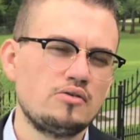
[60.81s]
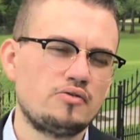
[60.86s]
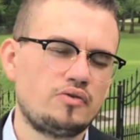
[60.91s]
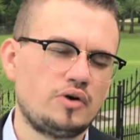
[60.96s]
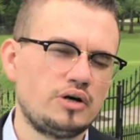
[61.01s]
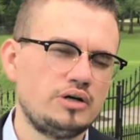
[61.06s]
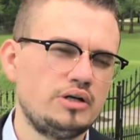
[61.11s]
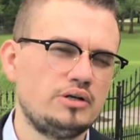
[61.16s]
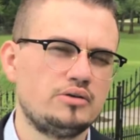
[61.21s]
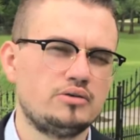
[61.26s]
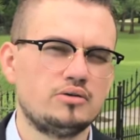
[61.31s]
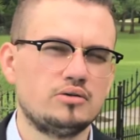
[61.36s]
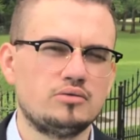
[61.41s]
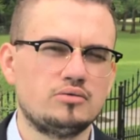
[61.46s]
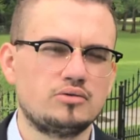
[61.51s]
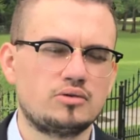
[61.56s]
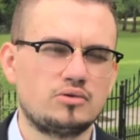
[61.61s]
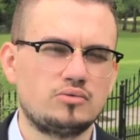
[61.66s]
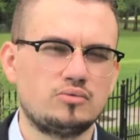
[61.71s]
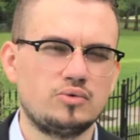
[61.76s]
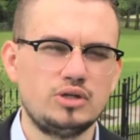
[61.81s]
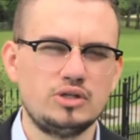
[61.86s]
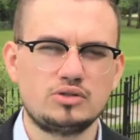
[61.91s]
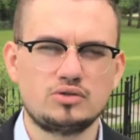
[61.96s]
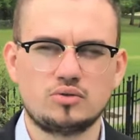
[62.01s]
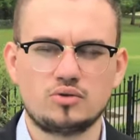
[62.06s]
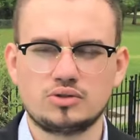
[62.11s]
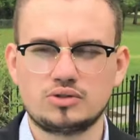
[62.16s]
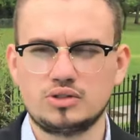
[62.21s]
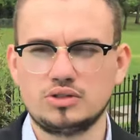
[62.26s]
finding
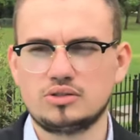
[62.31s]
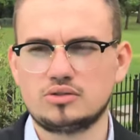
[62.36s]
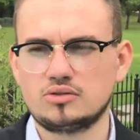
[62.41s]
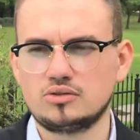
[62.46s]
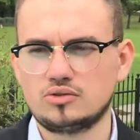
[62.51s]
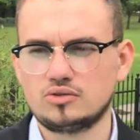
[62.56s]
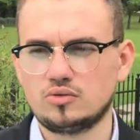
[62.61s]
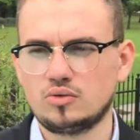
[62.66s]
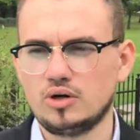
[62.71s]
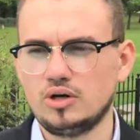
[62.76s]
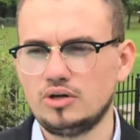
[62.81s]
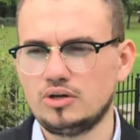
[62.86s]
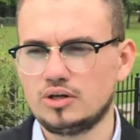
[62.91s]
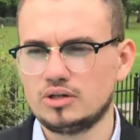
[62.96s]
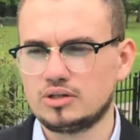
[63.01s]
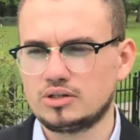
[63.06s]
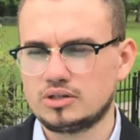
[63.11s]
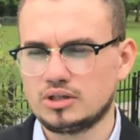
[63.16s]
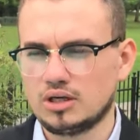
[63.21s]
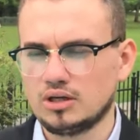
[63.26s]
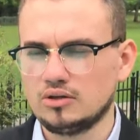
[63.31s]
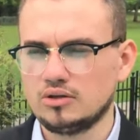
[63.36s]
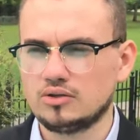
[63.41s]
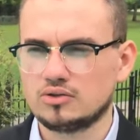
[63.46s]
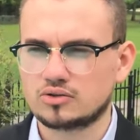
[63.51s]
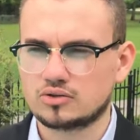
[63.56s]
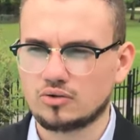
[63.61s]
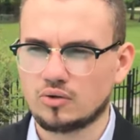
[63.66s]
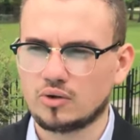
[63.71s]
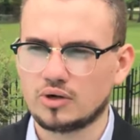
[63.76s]
resources to where you could sell
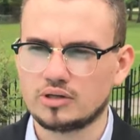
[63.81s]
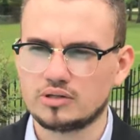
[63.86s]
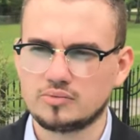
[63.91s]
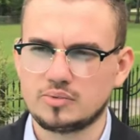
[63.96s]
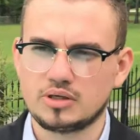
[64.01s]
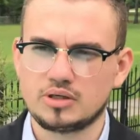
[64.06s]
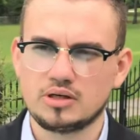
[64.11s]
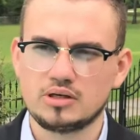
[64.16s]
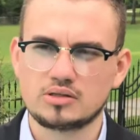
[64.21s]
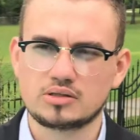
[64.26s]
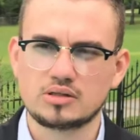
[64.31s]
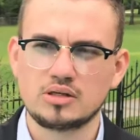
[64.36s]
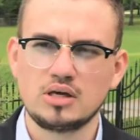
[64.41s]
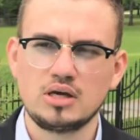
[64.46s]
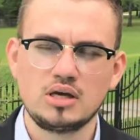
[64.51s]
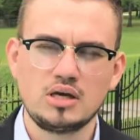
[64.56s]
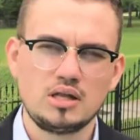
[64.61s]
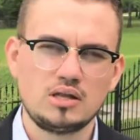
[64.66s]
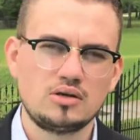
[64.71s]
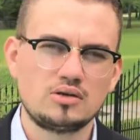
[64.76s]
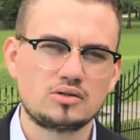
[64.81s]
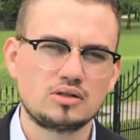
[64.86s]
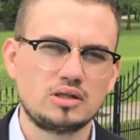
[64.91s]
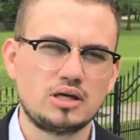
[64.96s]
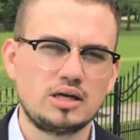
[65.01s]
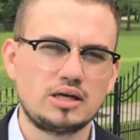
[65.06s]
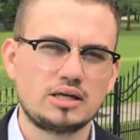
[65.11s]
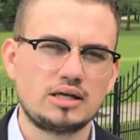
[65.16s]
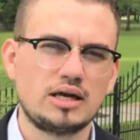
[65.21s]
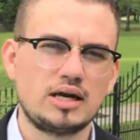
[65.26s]
those coins because there's a
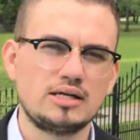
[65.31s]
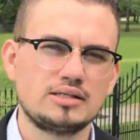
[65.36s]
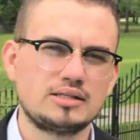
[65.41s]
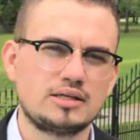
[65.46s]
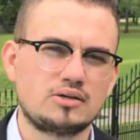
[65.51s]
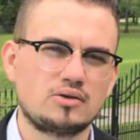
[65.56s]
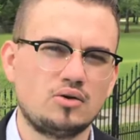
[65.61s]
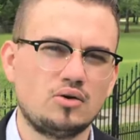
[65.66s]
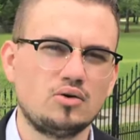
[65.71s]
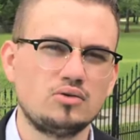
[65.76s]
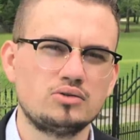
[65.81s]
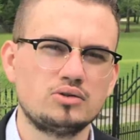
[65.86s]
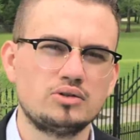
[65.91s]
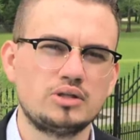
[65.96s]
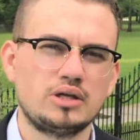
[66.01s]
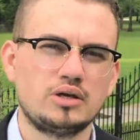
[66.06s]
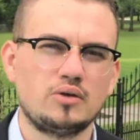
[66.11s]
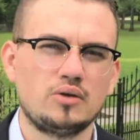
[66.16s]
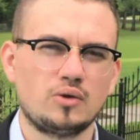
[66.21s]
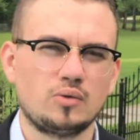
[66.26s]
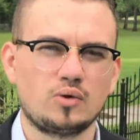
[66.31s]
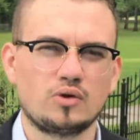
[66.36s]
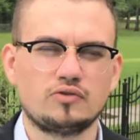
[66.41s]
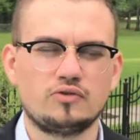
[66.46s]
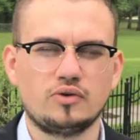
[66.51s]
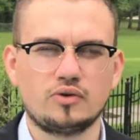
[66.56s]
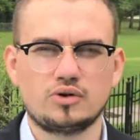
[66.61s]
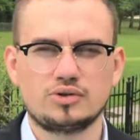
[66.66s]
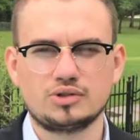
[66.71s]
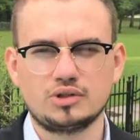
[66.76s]
lot of guys that are older, they only want to
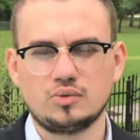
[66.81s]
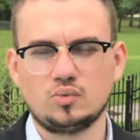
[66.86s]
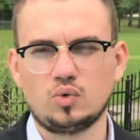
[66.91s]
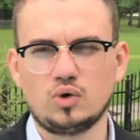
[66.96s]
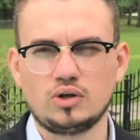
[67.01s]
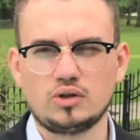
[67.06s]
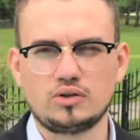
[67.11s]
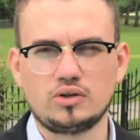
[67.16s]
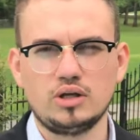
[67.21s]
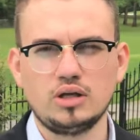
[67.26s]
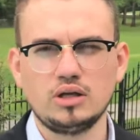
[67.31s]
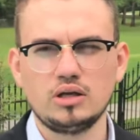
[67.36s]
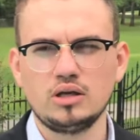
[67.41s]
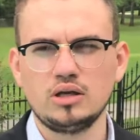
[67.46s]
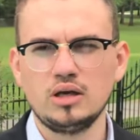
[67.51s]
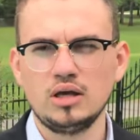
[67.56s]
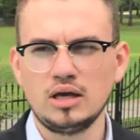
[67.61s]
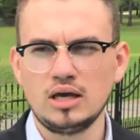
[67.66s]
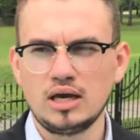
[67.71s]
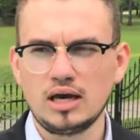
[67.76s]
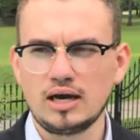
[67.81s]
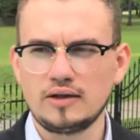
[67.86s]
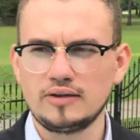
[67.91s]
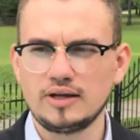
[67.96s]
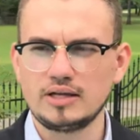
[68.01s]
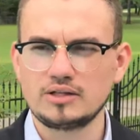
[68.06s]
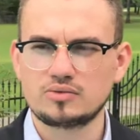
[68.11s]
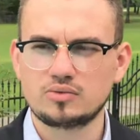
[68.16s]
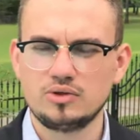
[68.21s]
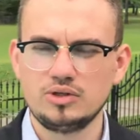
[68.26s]
focus on one thing, and
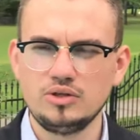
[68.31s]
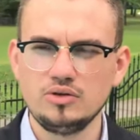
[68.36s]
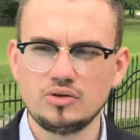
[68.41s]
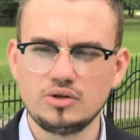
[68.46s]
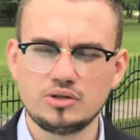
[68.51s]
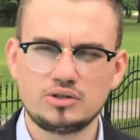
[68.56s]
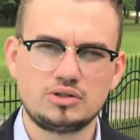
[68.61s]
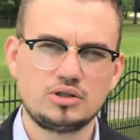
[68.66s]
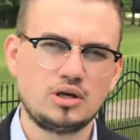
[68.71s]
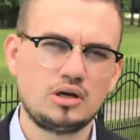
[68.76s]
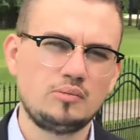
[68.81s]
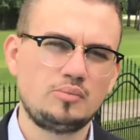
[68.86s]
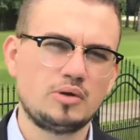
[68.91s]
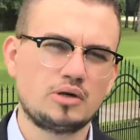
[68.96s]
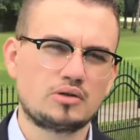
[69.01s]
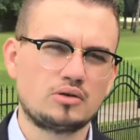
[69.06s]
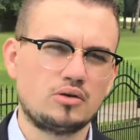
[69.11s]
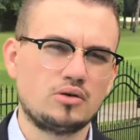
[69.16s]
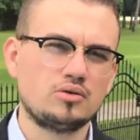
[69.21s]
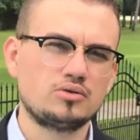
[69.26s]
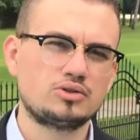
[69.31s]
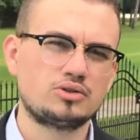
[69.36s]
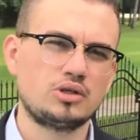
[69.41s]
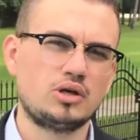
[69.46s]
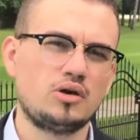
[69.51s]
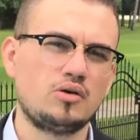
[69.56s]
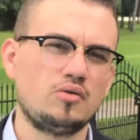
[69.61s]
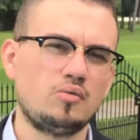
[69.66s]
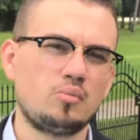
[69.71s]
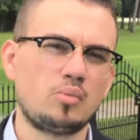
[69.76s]
that's where you can cherry pick the whole
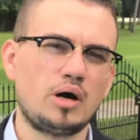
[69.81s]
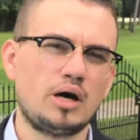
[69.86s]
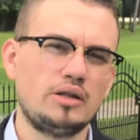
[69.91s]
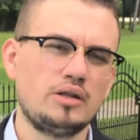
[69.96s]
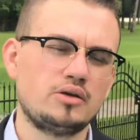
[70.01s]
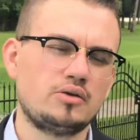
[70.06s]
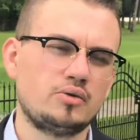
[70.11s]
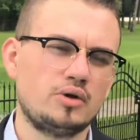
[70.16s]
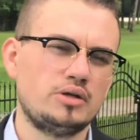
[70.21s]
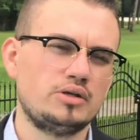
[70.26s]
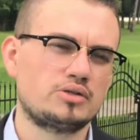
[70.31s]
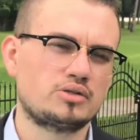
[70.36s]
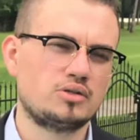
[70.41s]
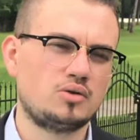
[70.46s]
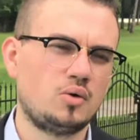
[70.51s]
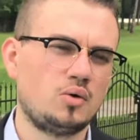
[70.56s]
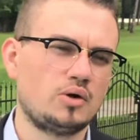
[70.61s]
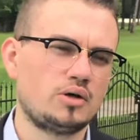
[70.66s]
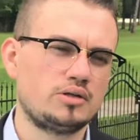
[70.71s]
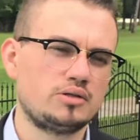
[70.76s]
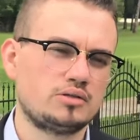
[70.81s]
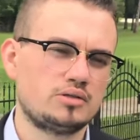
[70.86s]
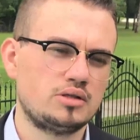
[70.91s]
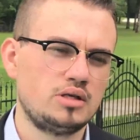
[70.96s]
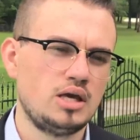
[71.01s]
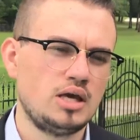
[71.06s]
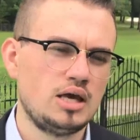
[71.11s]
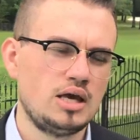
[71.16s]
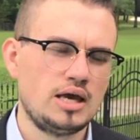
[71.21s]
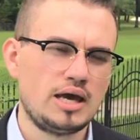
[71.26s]
show, buy the greatest coins,
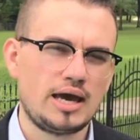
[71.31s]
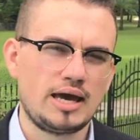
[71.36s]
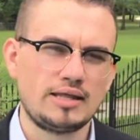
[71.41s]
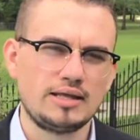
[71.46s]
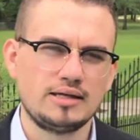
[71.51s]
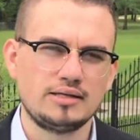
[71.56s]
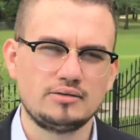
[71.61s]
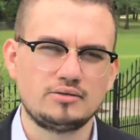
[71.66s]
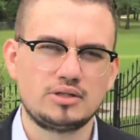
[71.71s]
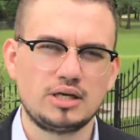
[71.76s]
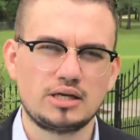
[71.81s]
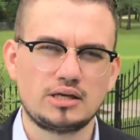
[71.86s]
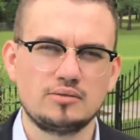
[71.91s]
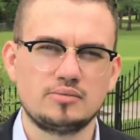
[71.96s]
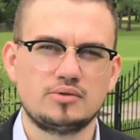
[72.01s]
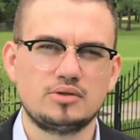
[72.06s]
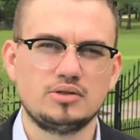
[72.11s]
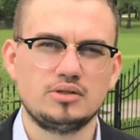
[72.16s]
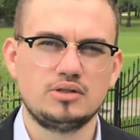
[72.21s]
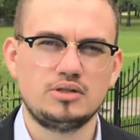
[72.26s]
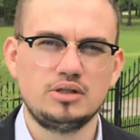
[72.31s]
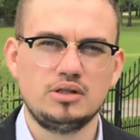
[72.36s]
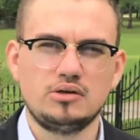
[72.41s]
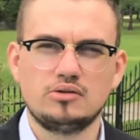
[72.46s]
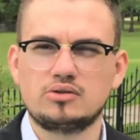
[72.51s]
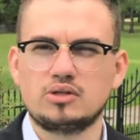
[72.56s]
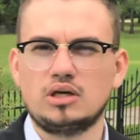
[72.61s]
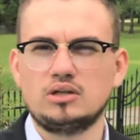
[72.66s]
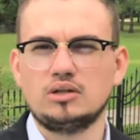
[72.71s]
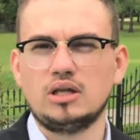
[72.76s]
and then take them to the
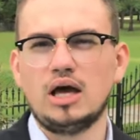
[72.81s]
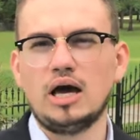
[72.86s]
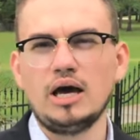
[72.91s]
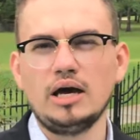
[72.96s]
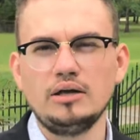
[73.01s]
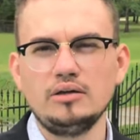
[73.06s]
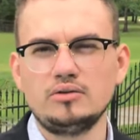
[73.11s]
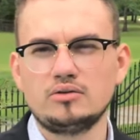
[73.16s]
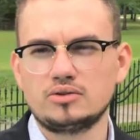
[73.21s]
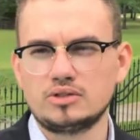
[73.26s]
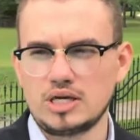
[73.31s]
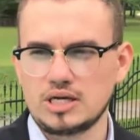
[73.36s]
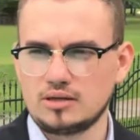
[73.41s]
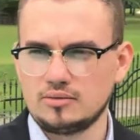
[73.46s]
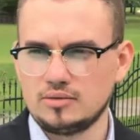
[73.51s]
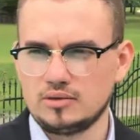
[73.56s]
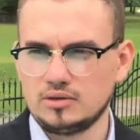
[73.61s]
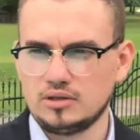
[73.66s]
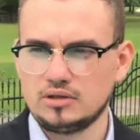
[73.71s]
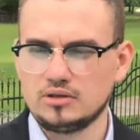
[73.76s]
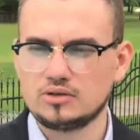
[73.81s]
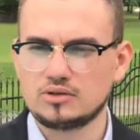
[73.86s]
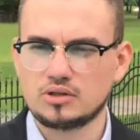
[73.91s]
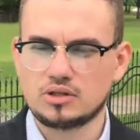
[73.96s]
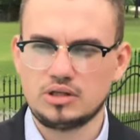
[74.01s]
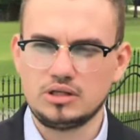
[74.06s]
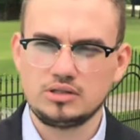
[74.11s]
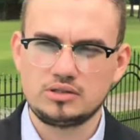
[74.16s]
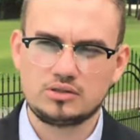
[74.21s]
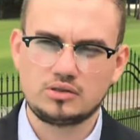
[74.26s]
dealers online or take them to the dealers on
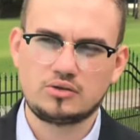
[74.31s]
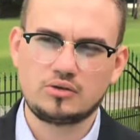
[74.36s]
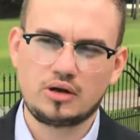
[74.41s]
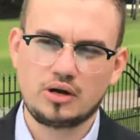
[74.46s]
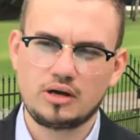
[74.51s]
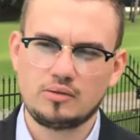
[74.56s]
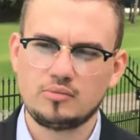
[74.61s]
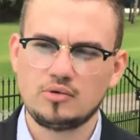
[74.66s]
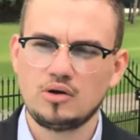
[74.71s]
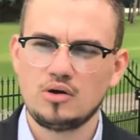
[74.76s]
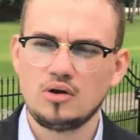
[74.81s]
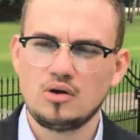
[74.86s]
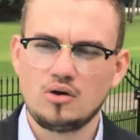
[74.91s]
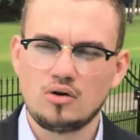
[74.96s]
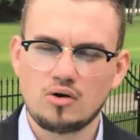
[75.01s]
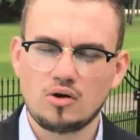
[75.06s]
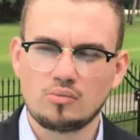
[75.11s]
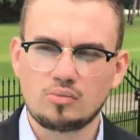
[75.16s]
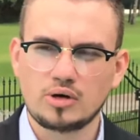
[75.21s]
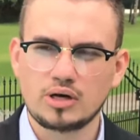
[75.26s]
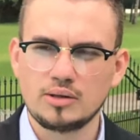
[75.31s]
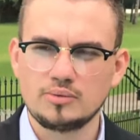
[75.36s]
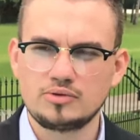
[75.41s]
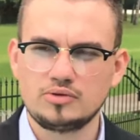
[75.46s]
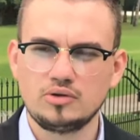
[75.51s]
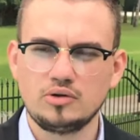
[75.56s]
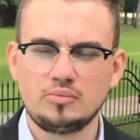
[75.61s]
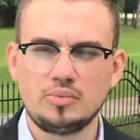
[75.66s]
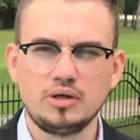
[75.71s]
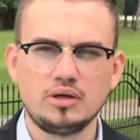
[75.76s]
Instagram or bring them
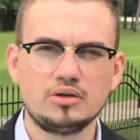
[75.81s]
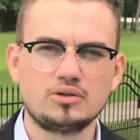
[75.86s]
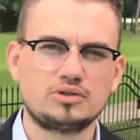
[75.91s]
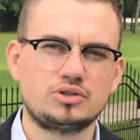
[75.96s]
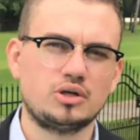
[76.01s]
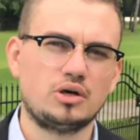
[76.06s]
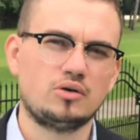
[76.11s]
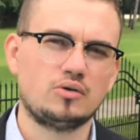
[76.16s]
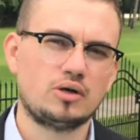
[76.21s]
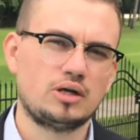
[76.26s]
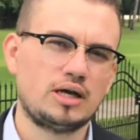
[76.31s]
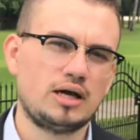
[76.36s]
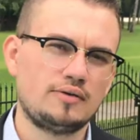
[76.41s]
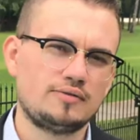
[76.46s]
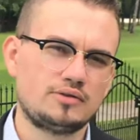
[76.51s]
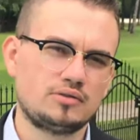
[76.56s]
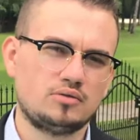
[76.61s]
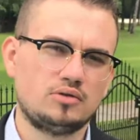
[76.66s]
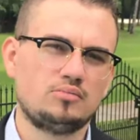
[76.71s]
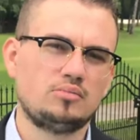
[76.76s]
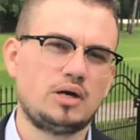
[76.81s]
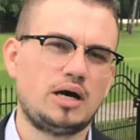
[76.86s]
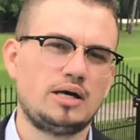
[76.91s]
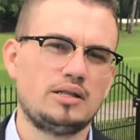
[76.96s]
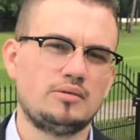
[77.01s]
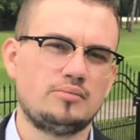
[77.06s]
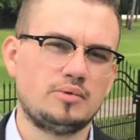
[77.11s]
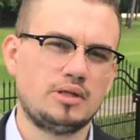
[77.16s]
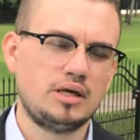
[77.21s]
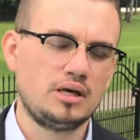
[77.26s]
to a bigger show and have someone buy
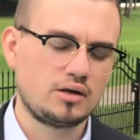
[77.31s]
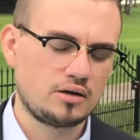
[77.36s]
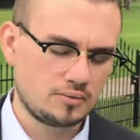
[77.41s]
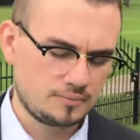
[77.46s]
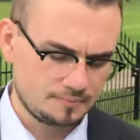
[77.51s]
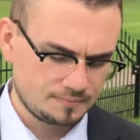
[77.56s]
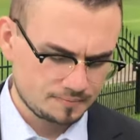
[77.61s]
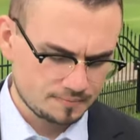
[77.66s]
them there.